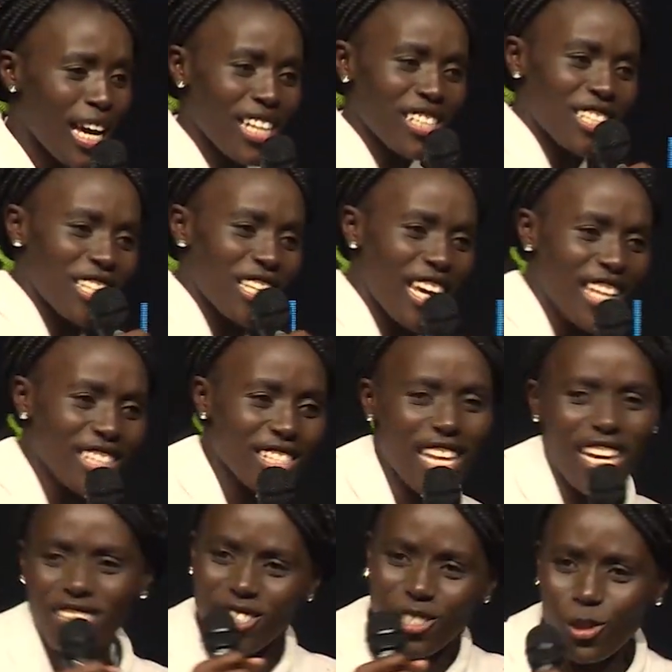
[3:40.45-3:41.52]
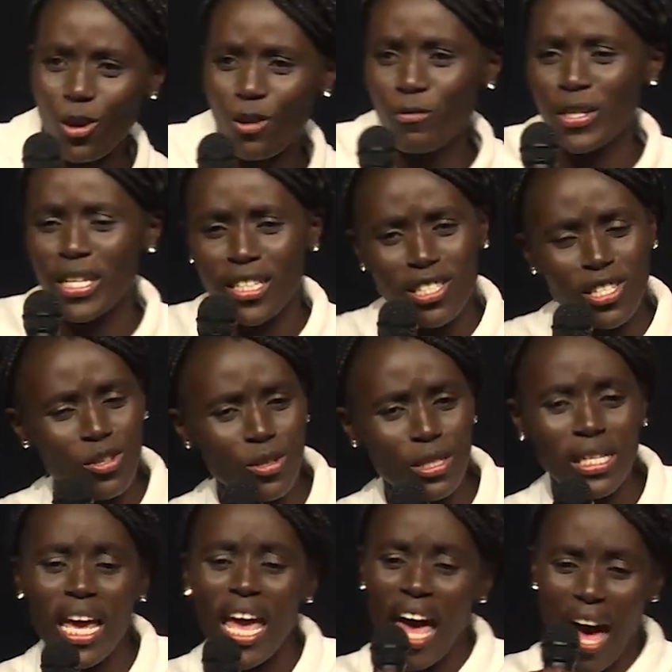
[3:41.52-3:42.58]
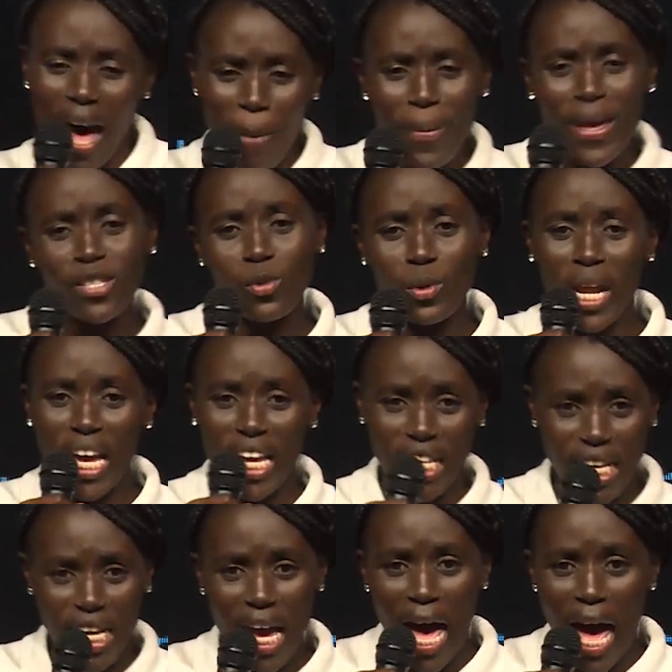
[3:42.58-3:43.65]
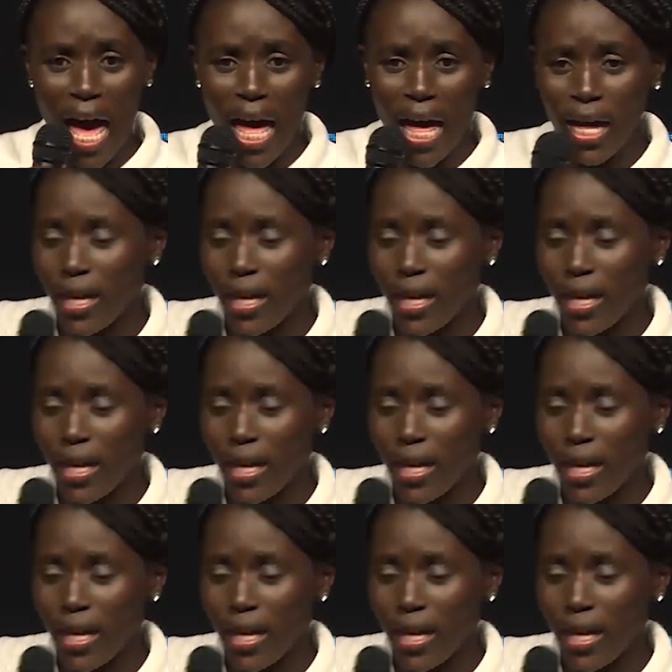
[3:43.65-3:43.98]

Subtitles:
And she gets there, she's confident, she knows. Hapa tunaingia.